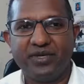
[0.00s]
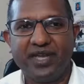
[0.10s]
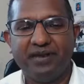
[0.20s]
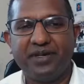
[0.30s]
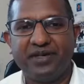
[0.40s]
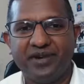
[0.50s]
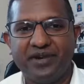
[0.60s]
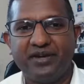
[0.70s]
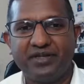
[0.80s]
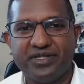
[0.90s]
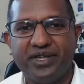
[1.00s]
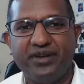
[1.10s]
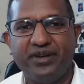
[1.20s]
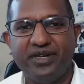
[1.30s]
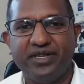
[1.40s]
what's happening in Crown
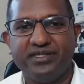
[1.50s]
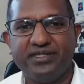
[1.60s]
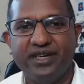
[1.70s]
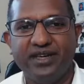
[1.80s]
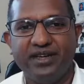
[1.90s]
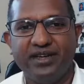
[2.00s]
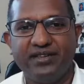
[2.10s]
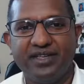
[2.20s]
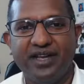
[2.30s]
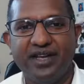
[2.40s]
Casino is the